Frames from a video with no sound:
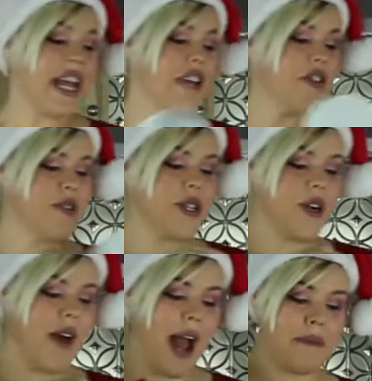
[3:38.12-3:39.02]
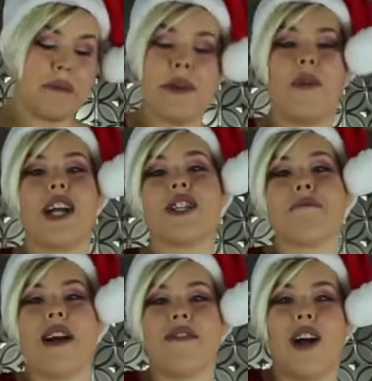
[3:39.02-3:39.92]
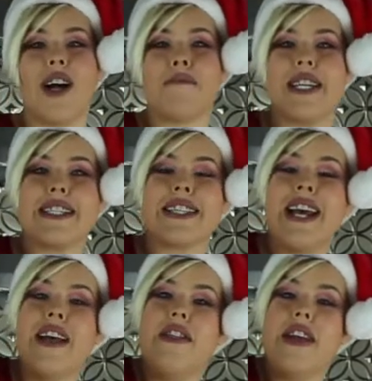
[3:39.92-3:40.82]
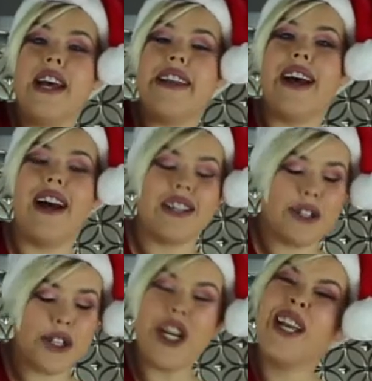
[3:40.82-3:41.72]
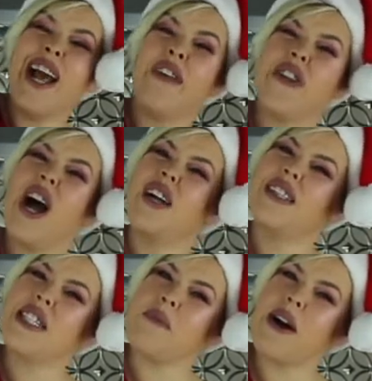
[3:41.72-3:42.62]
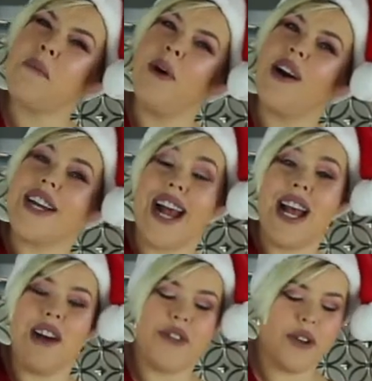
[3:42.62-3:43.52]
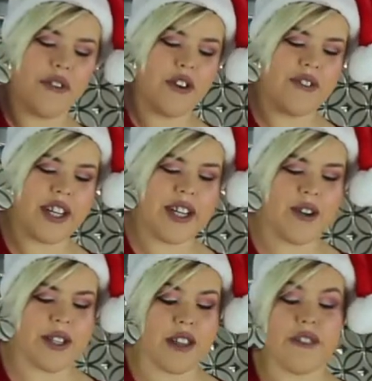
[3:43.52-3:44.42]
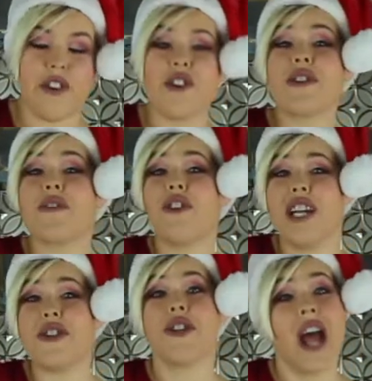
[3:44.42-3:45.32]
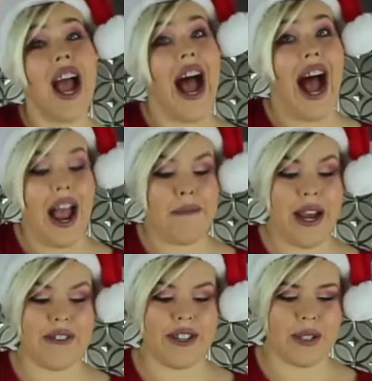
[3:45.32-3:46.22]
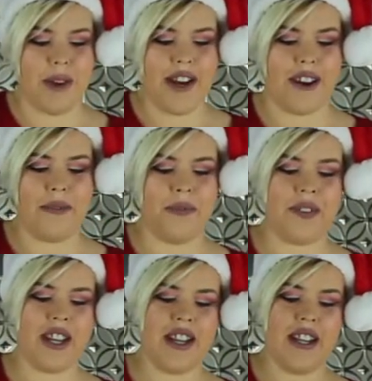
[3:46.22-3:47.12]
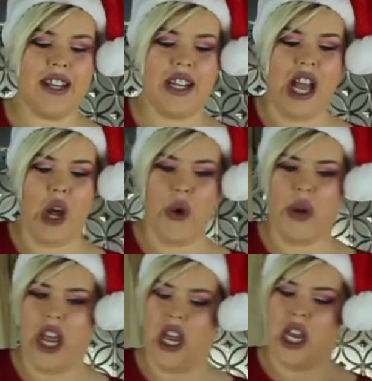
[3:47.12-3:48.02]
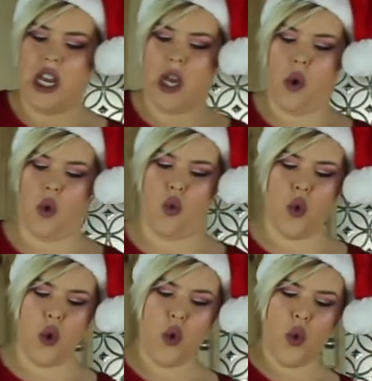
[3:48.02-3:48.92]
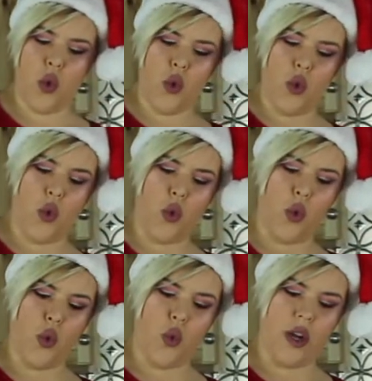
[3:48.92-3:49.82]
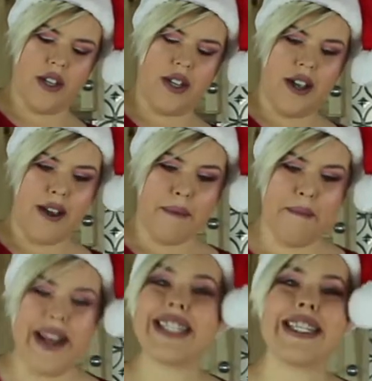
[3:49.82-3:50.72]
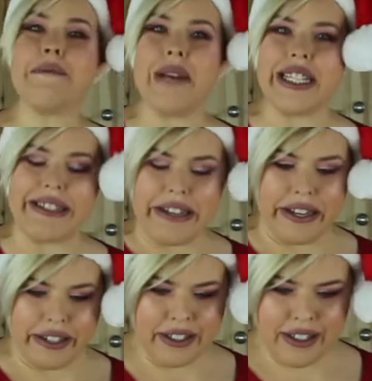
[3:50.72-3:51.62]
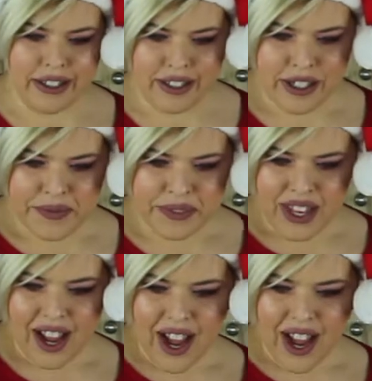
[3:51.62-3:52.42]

If you do happen to be watching my Vlogmas, then uh, check out the Ugly Sweater Party. I have two different videos, the first of which I make the sweater. Okay. Woo! Messy, messy. Um,